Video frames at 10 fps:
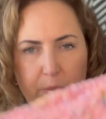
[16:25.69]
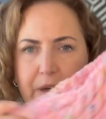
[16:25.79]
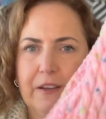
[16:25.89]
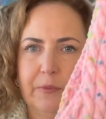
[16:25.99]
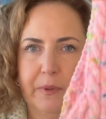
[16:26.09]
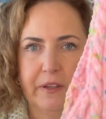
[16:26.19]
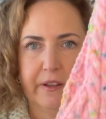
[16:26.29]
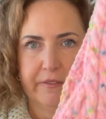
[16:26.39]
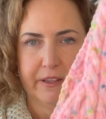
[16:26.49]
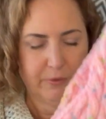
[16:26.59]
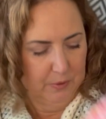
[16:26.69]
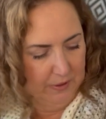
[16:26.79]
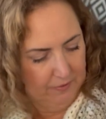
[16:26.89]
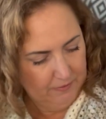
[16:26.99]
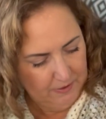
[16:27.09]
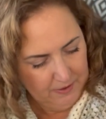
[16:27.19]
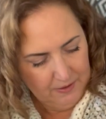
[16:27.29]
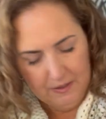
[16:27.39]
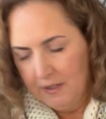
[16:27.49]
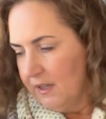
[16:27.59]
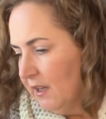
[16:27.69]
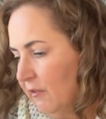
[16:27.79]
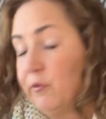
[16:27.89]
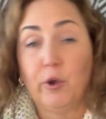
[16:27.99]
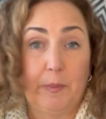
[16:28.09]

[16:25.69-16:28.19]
My husband loved this one for